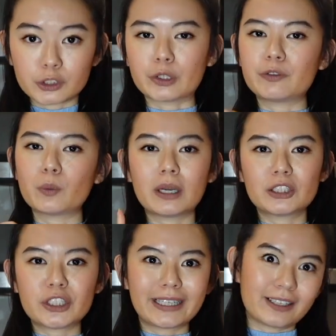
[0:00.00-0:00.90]
So if you
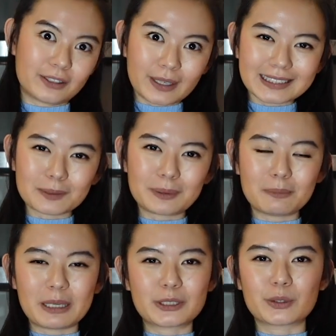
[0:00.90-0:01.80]
want to check out the recipe,
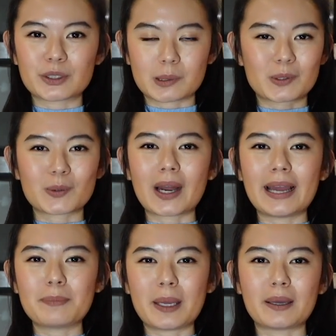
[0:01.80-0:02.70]
make sure to
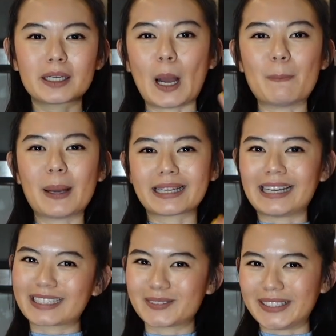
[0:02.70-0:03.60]
subscribe and come back
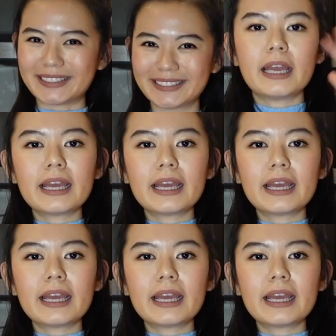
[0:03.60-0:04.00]
next week.